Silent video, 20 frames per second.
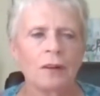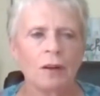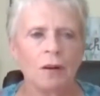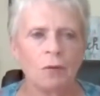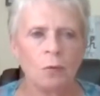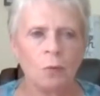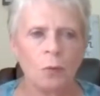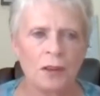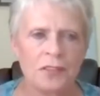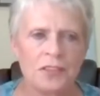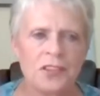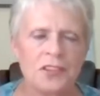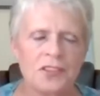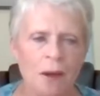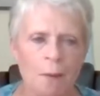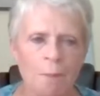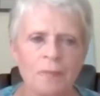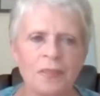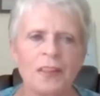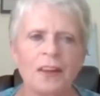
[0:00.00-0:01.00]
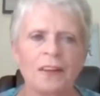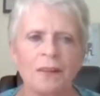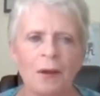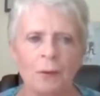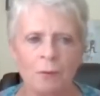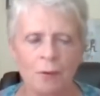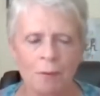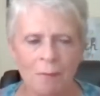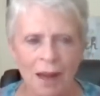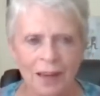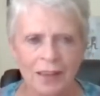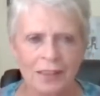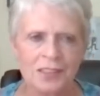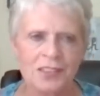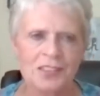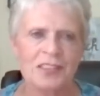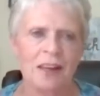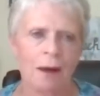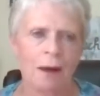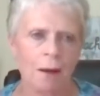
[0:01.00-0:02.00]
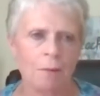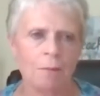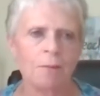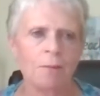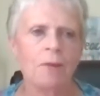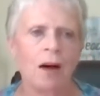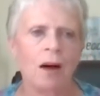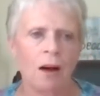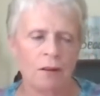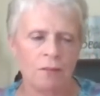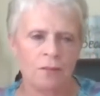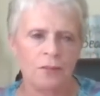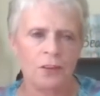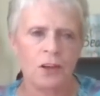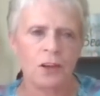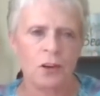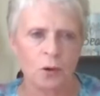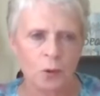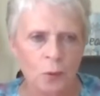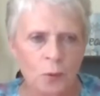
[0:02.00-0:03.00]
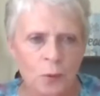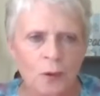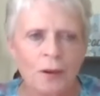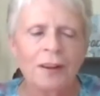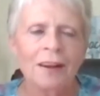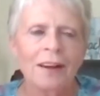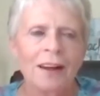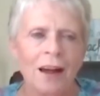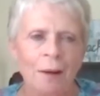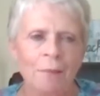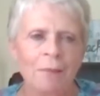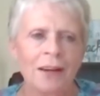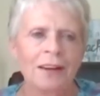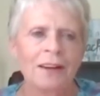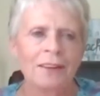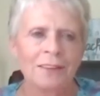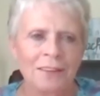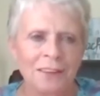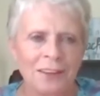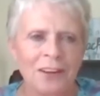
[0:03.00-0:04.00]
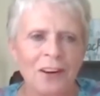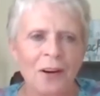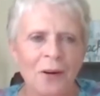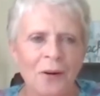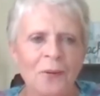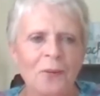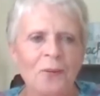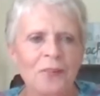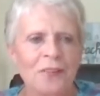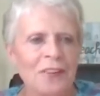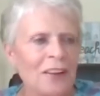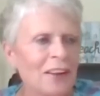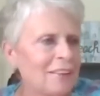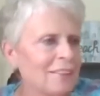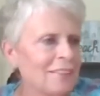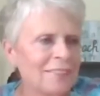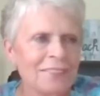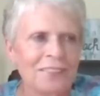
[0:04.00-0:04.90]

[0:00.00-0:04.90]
with something that reminds them of you, I mean, then